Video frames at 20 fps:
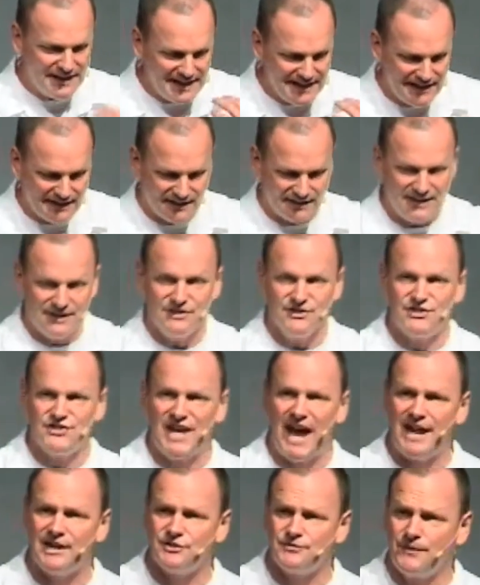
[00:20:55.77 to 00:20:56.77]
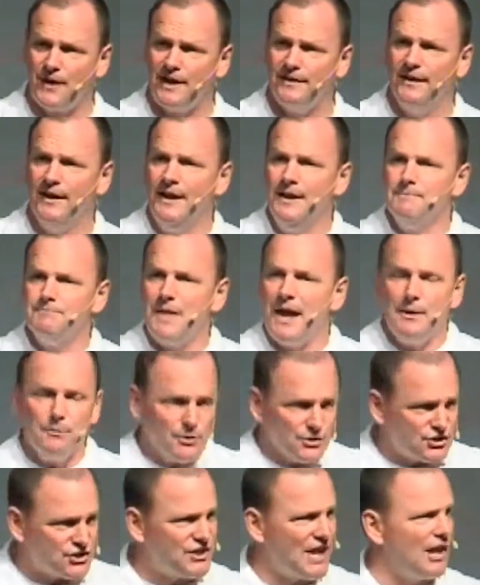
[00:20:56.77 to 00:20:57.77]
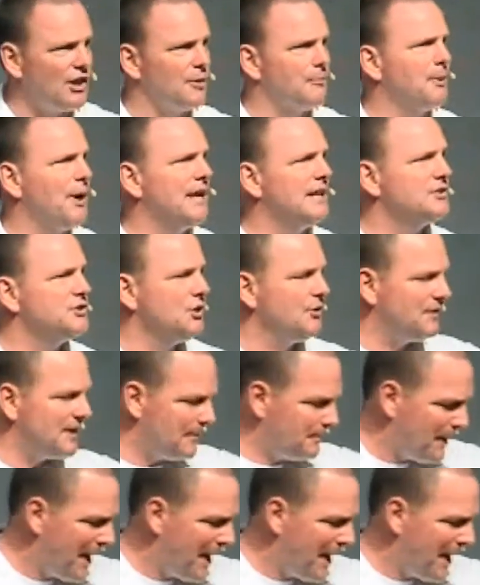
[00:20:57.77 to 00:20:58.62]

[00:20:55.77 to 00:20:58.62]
eating and getting satisfied, they were celebrating too. The